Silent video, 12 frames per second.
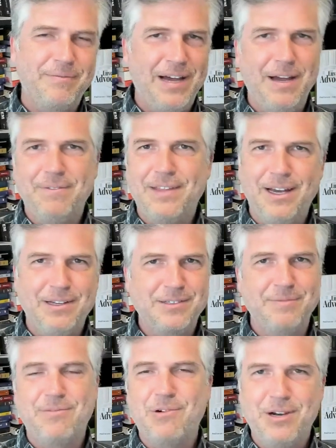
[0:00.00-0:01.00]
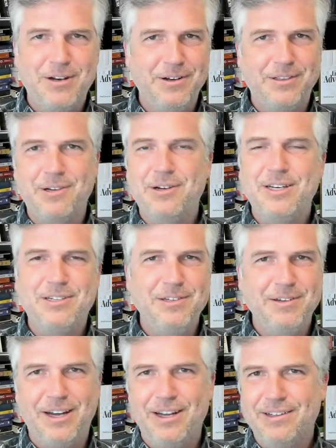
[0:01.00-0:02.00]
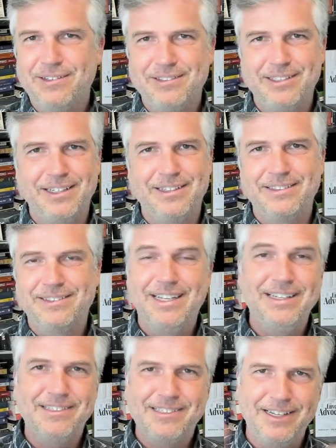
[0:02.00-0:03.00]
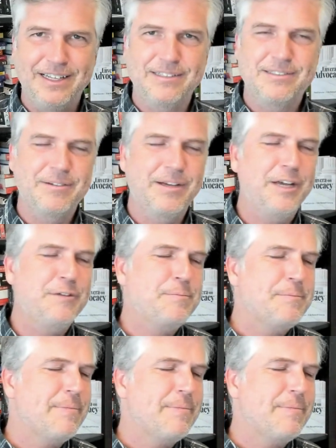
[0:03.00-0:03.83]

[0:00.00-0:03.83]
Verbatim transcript: $5,432.10. Okay.